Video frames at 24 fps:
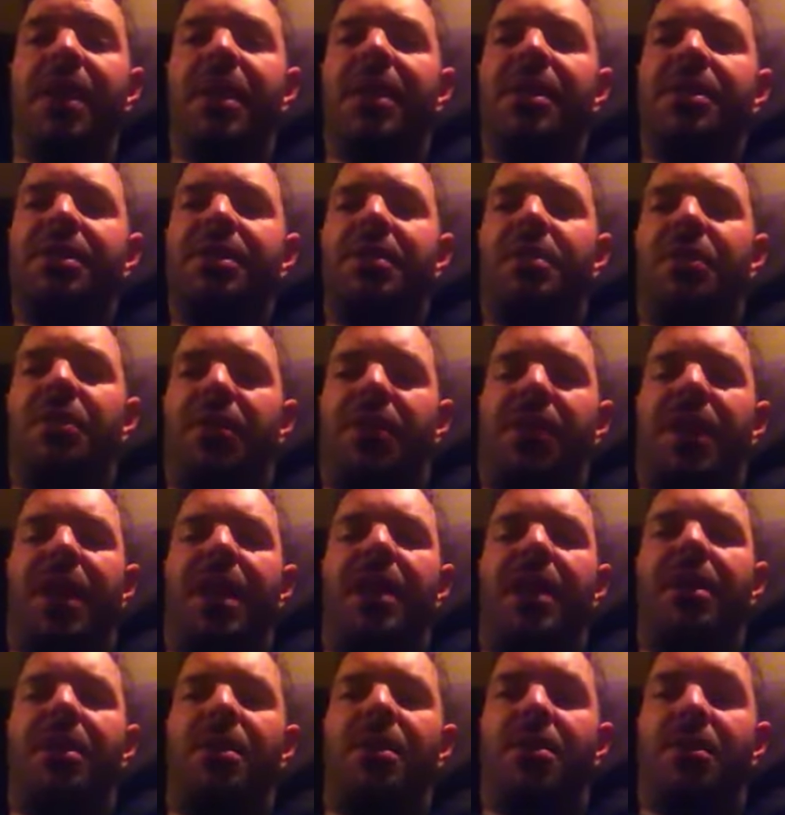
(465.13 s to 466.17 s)
so
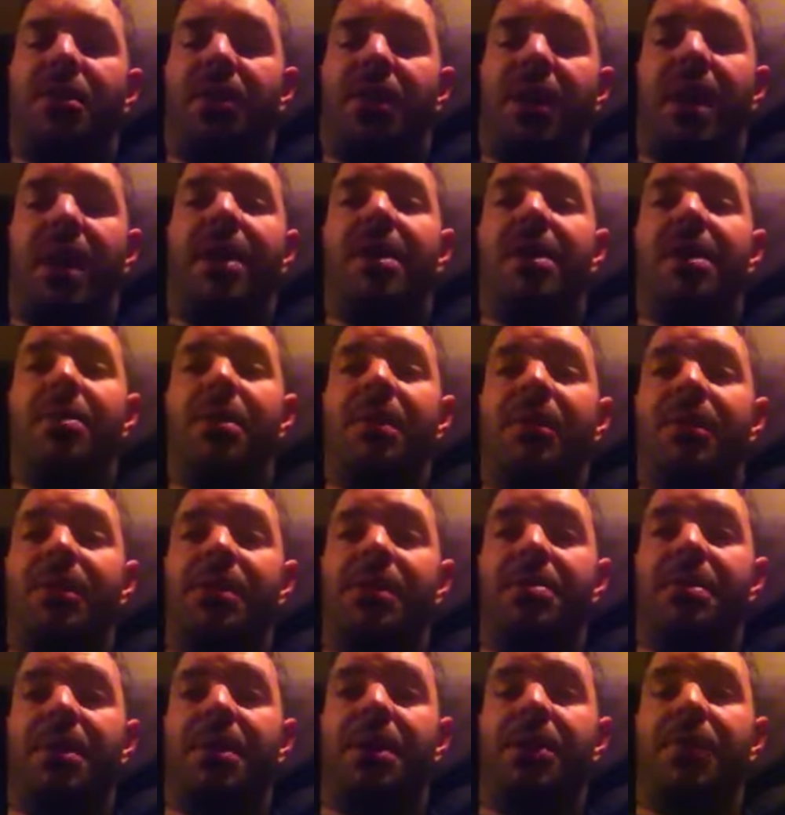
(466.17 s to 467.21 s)
thank you ever
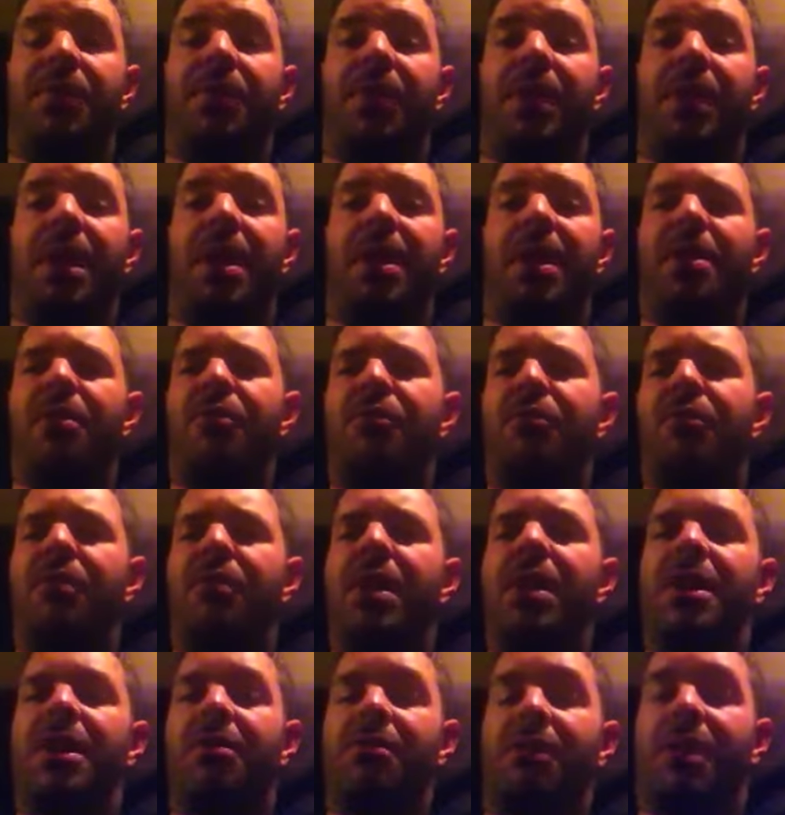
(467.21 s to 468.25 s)
so much for that, I
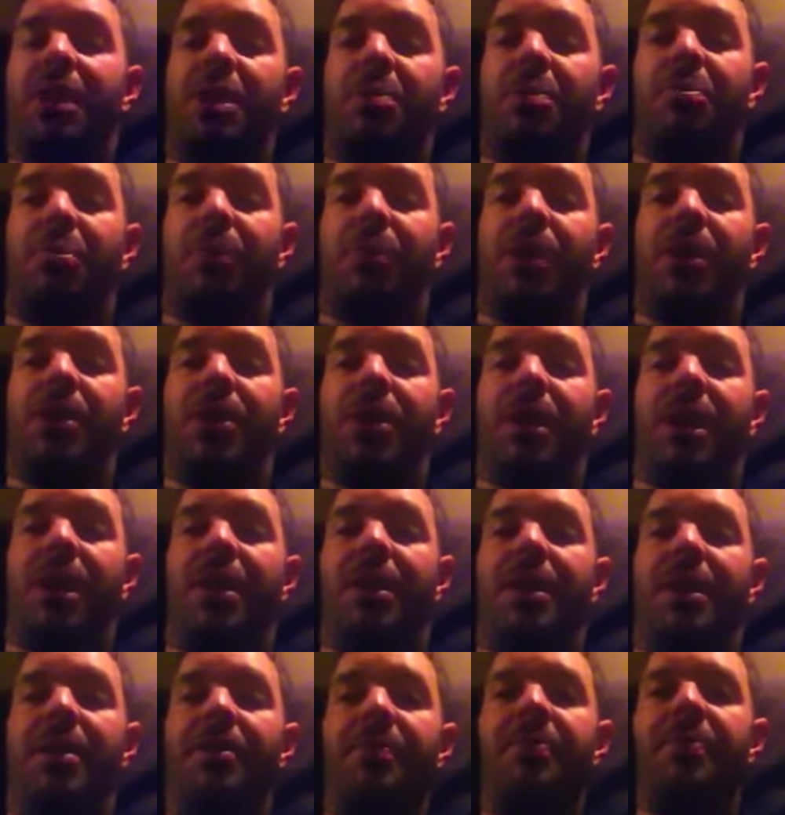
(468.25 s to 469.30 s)
really, really appreciate
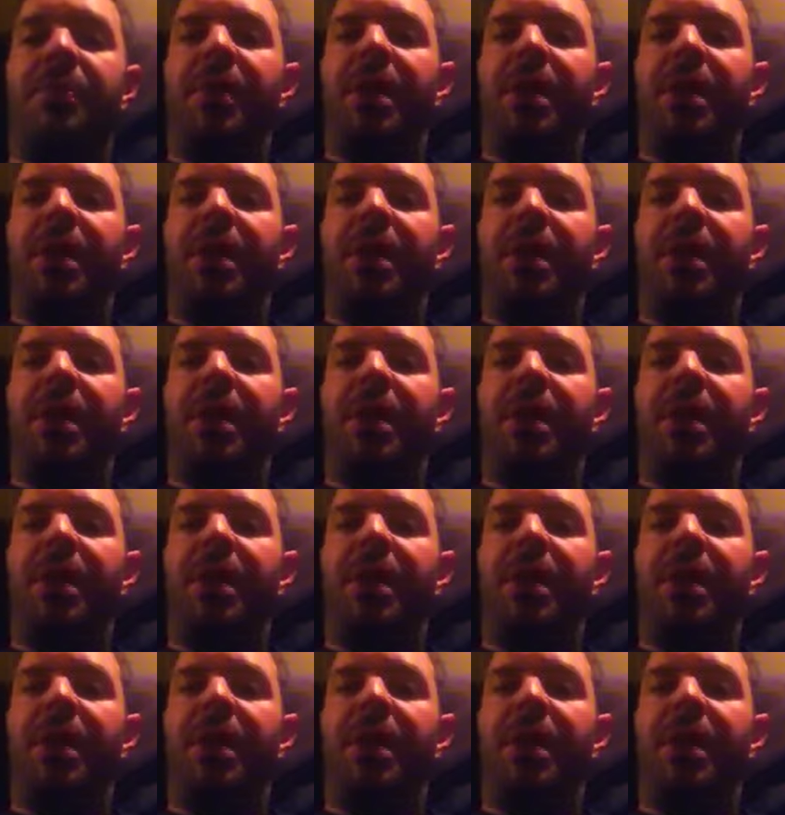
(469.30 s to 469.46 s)
it.